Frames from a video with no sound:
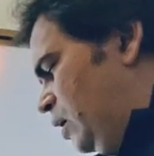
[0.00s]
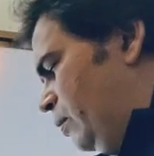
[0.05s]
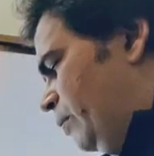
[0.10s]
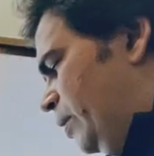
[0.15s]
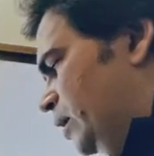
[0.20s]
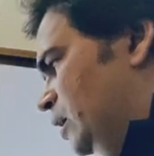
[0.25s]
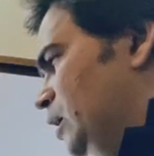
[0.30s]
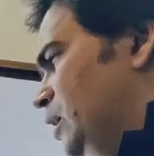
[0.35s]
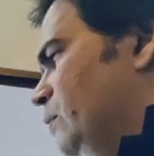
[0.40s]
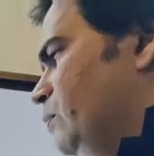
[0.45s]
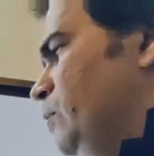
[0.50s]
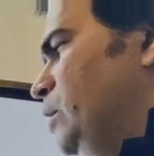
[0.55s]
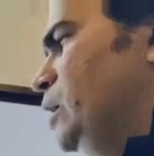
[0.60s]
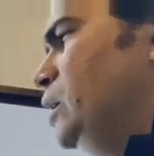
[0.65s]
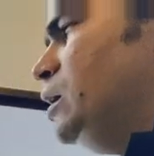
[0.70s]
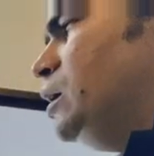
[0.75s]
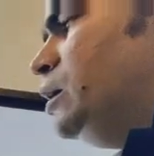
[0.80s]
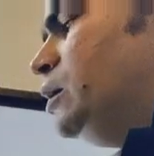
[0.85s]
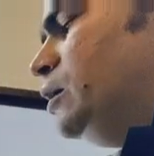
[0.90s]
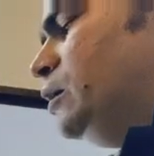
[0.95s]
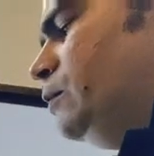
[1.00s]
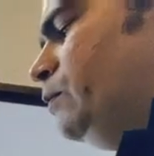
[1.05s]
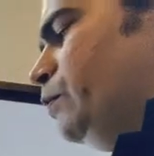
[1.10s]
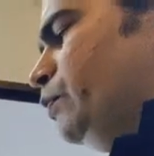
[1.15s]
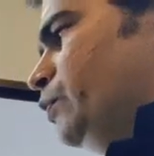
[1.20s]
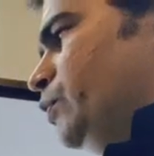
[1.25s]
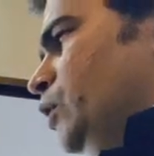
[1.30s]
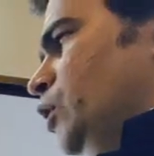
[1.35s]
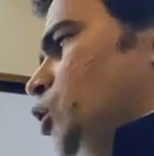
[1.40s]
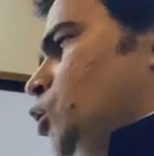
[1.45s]
but let me
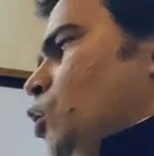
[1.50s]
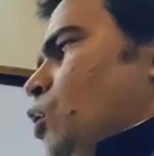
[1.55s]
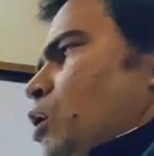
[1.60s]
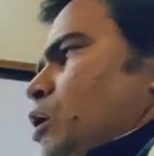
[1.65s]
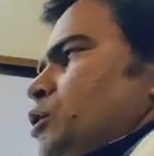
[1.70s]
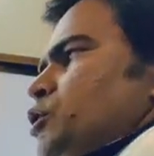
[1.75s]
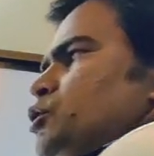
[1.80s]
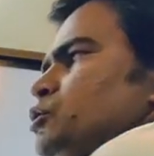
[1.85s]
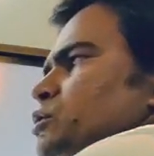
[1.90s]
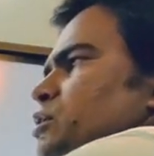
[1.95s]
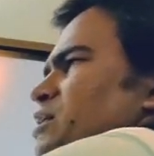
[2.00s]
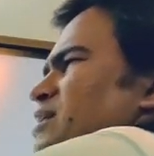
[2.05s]
go on to the